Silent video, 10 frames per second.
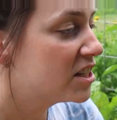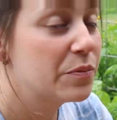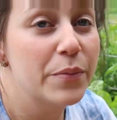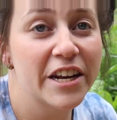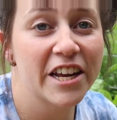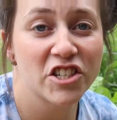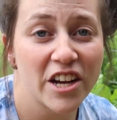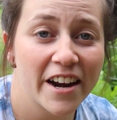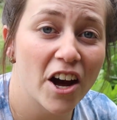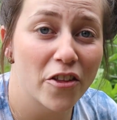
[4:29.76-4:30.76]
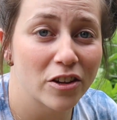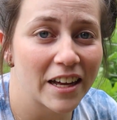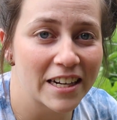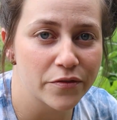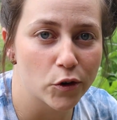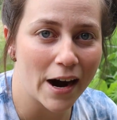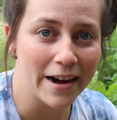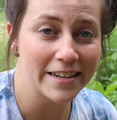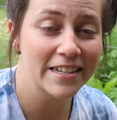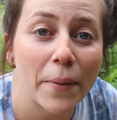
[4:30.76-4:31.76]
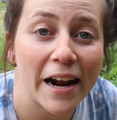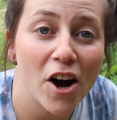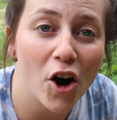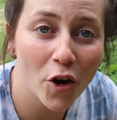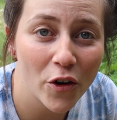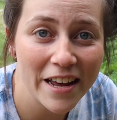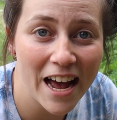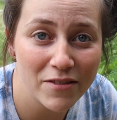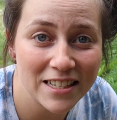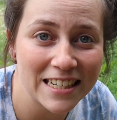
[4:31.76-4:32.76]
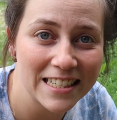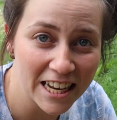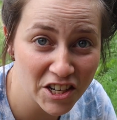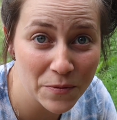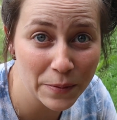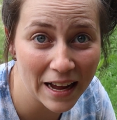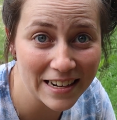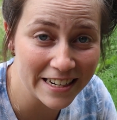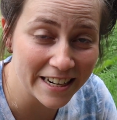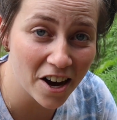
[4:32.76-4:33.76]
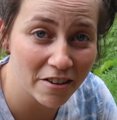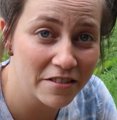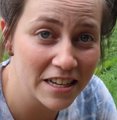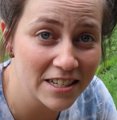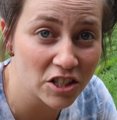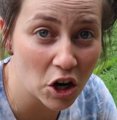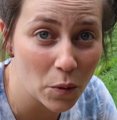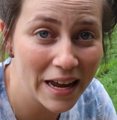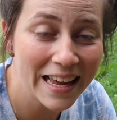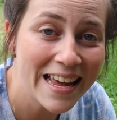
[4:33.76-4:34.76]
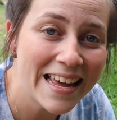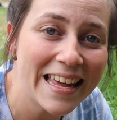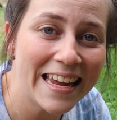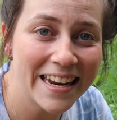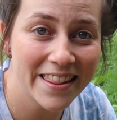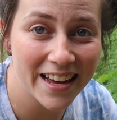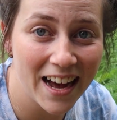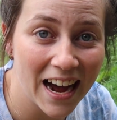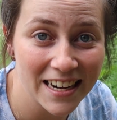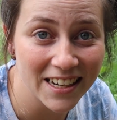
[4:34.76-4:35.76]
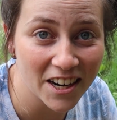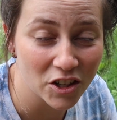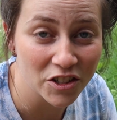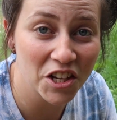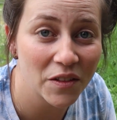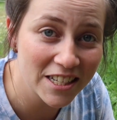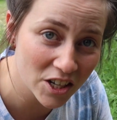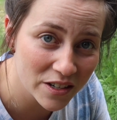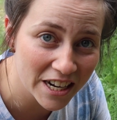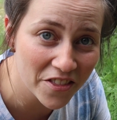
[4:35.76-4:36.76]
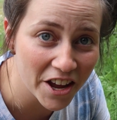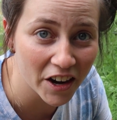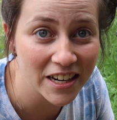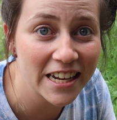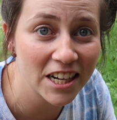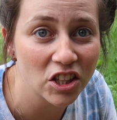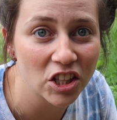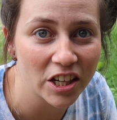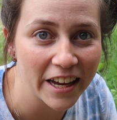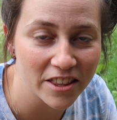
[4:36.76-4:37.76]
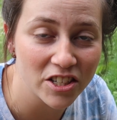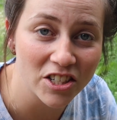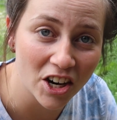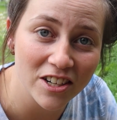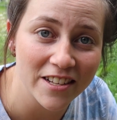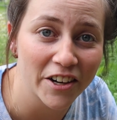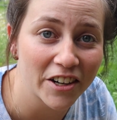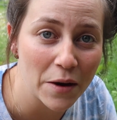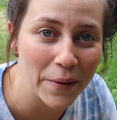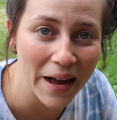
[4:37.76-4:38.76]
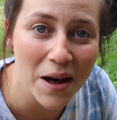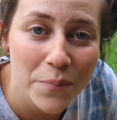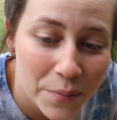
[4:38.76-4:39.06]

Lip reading: spinach, and other lettuce varieties. But I already have a succession planting of these going in the high tunnel. So let's go down there and take a look at the starts that are coming up.